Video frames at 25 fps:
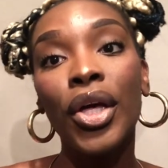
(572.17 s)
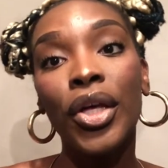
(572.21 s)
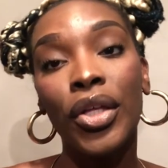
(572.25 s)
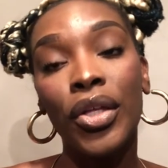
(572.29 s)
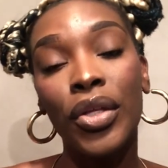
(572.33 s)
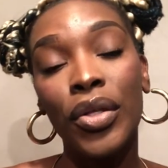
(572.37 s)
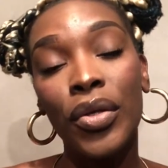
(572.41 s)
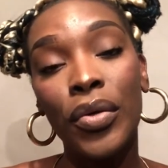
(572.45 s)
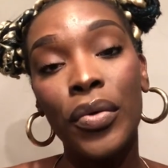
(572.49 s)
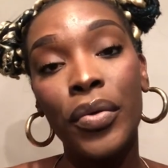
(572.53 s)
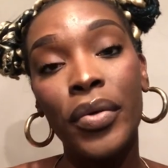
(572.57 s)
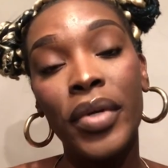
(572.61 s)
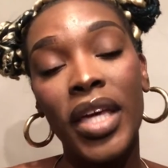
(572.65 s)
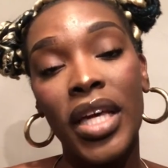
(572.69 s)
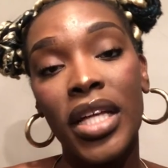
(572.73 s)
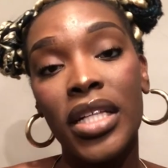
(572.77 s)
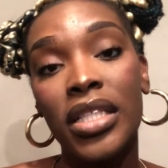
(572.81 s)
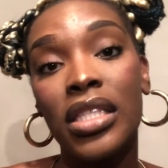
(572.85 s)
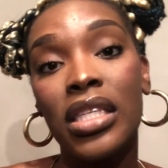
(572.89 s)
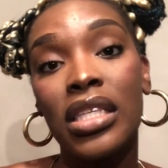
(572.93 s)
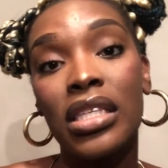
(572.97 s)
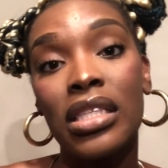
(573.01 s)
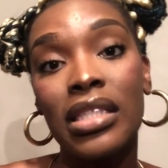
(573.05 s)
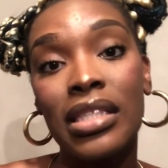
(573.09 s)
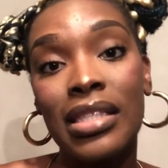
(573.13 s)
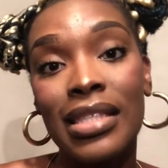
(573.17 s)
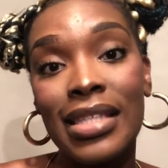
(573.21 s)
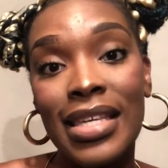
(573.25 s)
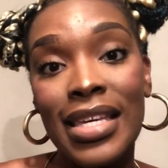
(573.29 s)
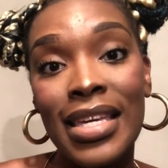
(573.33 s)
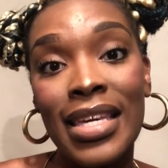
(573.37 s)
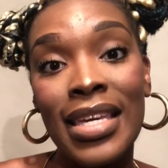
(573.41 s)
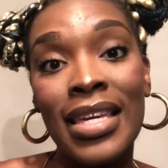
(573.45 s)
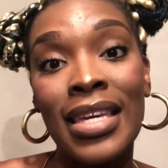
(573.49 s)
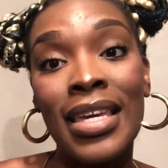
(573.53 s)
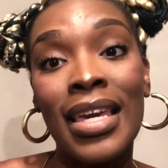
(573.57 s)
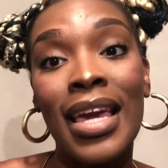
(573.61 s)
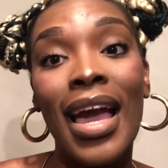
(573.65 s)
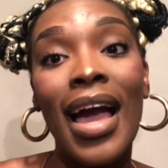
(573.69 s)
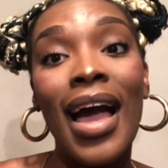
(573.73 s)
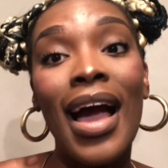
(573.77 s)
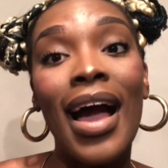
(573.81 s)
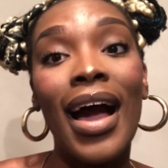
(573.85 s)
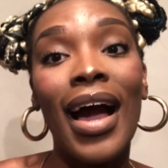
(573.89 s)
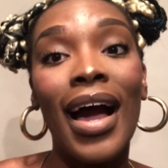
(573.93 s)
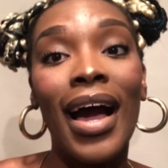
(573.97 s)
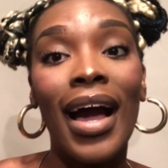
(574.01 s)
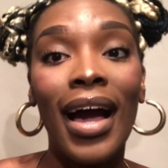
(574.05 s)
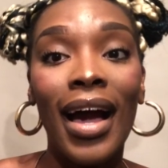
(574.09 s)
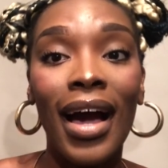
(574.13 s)
you get to see
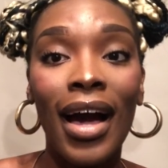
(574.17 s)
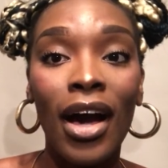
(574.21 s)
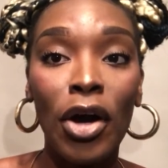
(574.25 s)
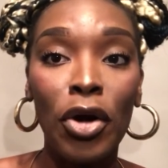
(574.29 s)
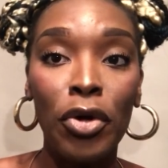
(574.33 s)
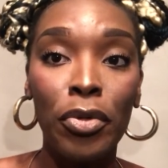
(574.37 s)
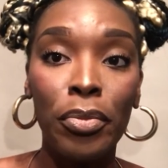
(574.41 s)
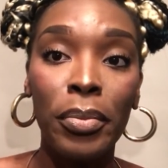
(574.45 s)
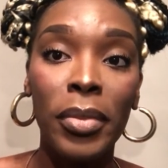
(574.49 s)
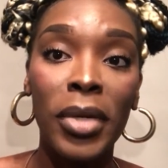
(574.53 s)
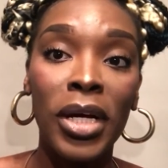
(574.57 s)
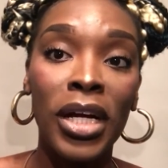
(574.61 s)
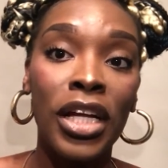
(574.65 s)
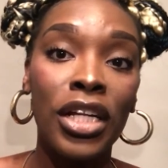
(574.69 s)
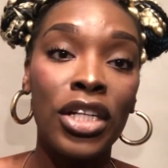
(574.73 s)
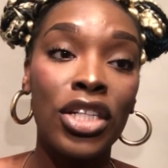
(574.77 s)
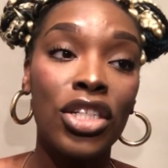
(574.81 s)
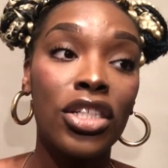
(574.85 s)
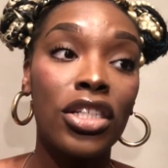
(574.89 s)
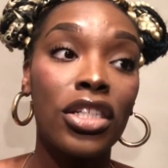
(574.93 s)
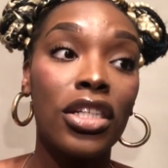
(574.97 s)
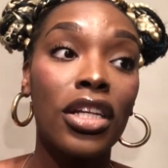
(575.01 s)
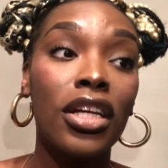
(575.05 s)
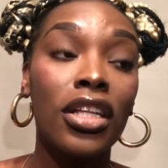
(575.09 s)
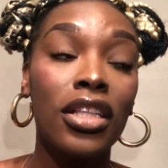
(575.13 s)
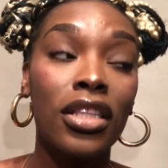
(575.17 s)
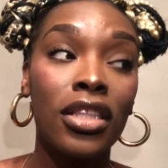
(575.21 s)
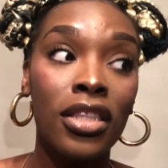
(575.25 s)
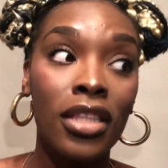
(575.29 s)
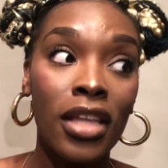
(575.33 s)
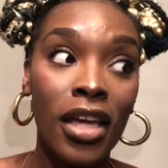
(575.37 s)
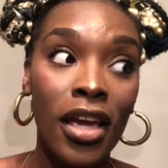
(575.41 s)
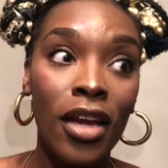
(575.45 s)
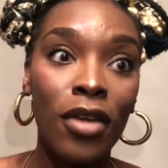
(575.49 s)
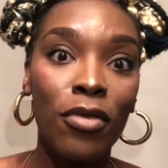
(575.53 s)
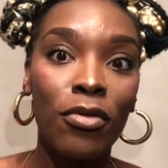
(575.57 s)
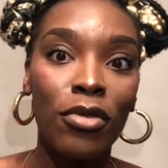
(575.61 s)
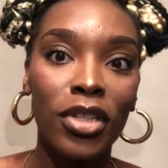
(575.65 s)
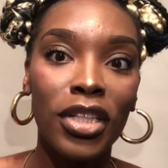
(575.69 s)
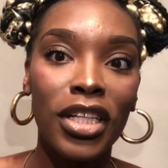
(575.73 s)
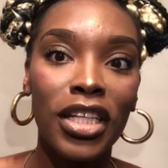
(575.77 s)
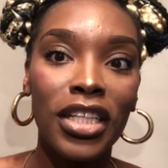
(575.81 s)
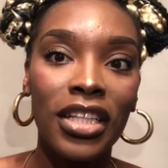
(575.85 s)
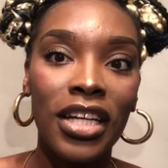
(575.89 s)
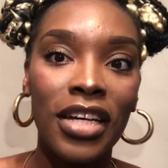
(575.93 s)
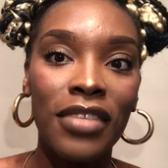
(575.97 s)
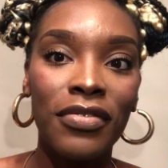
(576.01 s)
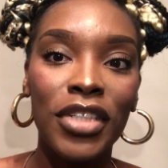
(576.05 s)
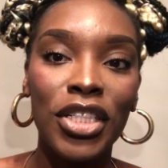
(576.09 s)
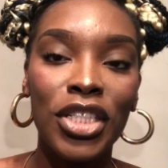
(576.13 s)
how much they really
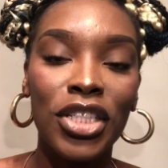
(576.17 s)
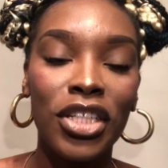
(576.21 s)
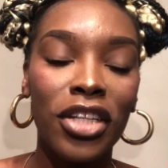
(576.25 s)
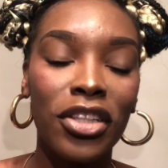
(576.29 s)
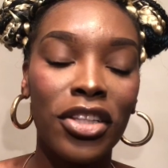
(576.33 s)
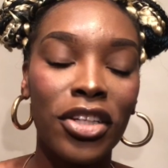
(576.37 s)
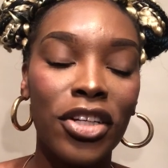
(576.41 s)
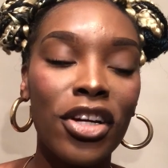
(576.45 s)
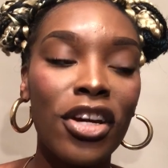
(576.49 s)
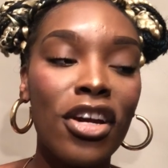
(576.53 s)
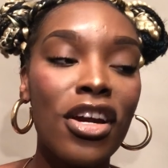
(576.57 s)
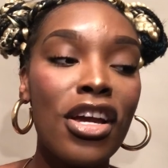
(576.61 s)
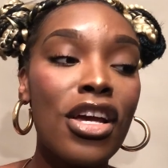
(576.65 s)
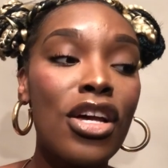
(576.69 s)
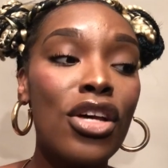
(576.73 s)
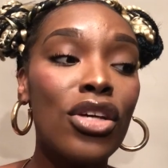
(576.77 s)
love each other.